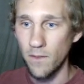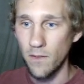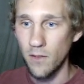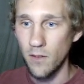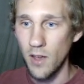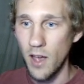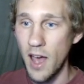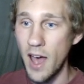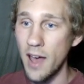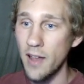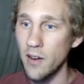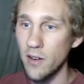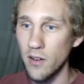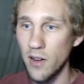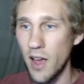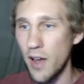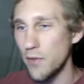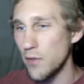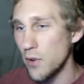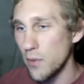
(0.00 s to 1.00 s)

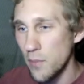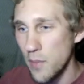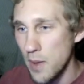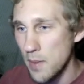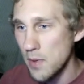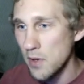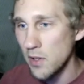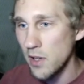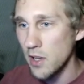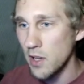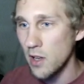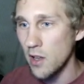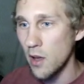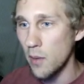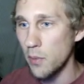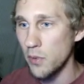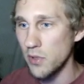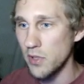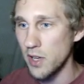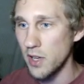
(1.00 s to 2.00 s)
After maybe like a
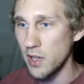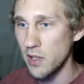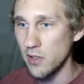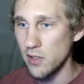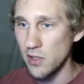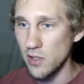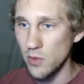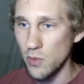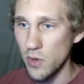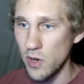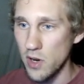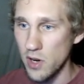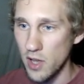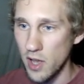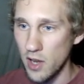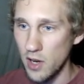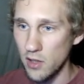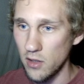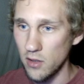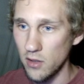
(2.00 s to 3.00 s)
couple seconds, this way you're
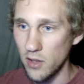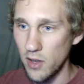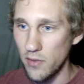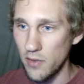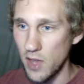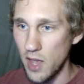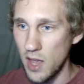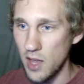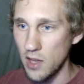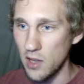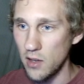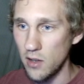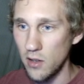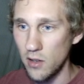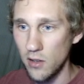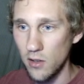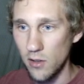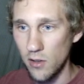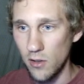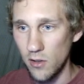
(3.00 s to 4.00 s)
kind of left hanging.
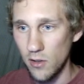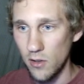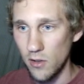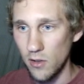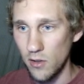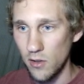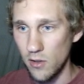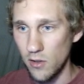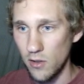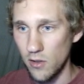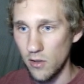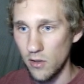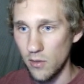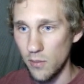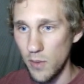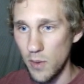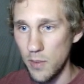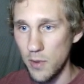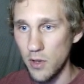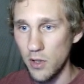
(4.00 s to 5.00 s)

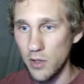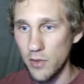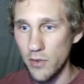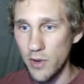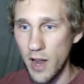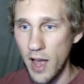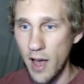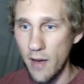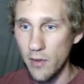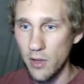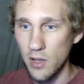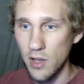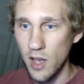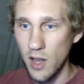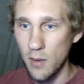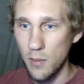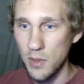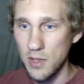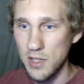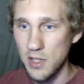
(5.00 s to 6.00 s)
Maybe I'll even have it kind
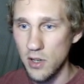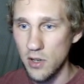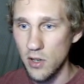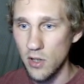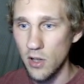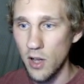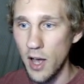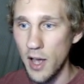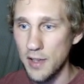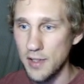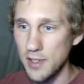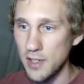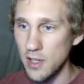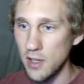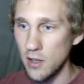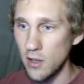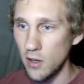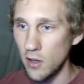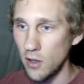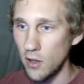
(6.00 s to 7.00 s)
of materialize
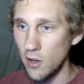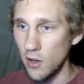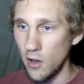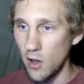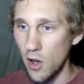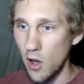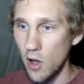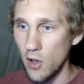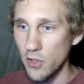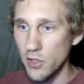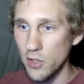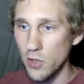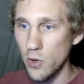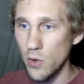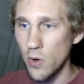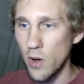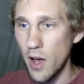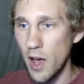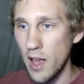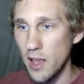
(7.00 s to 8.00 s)
in.
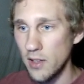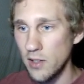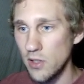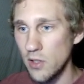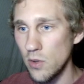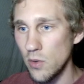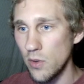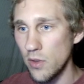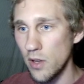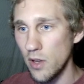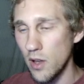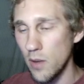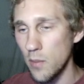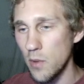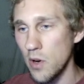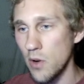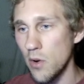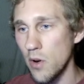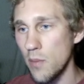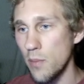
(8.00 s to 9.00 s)
Also, I do think I'm
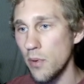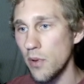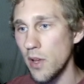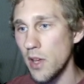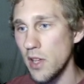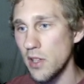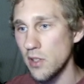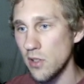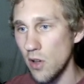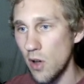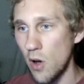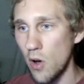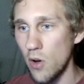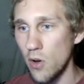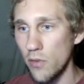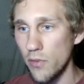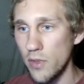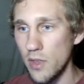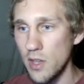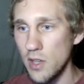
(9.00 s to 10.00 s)
going to replace all
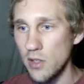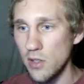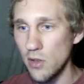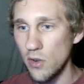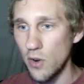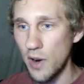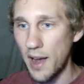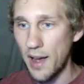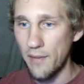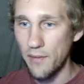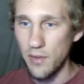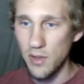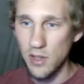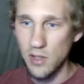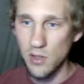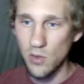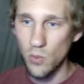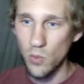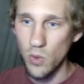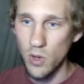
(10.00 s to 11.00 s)
of these
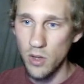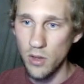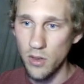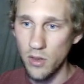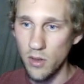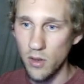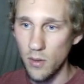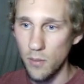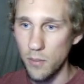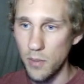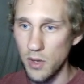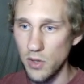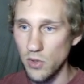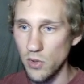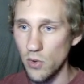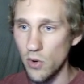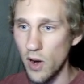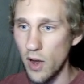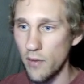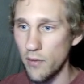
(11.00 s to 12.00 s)
graphics with pixel
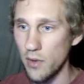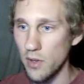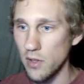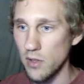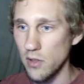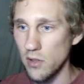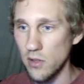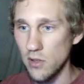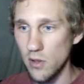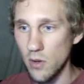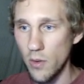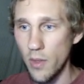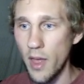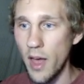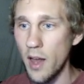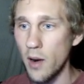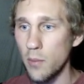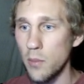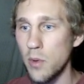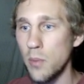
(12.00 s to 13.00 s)
graphics, so
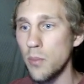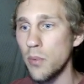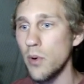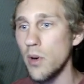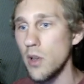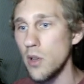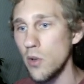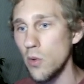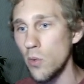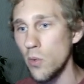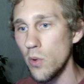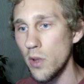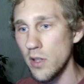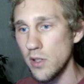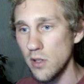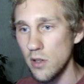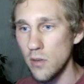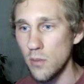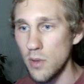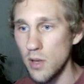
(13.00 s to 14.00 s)
that'll be pretty cool. That's
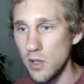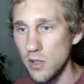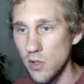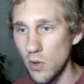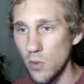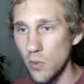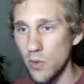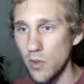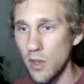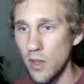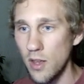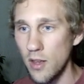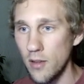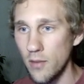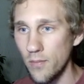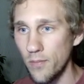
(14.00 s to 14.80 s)
going to be its own thing.